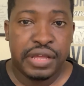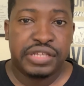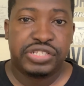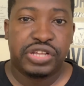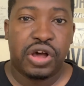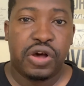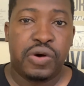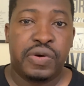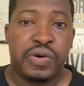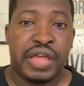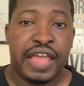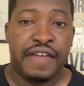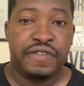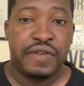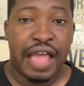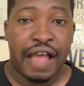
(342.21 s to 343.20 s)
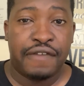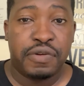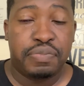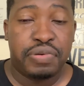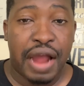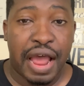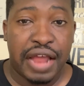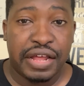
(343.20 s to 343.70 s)
So if you have a
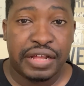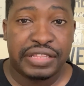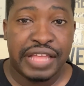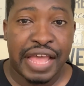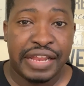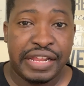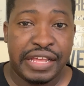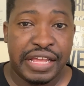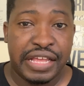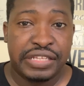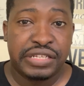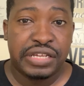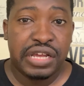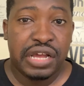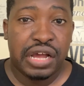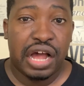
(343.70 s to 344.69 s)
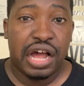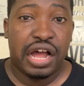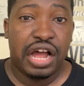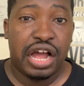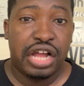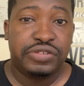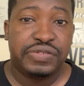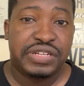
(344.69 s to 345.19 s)
product that is
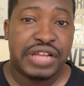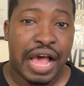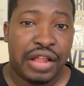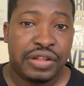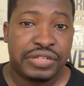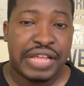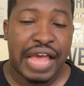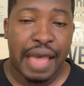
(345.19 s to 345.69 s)
$100,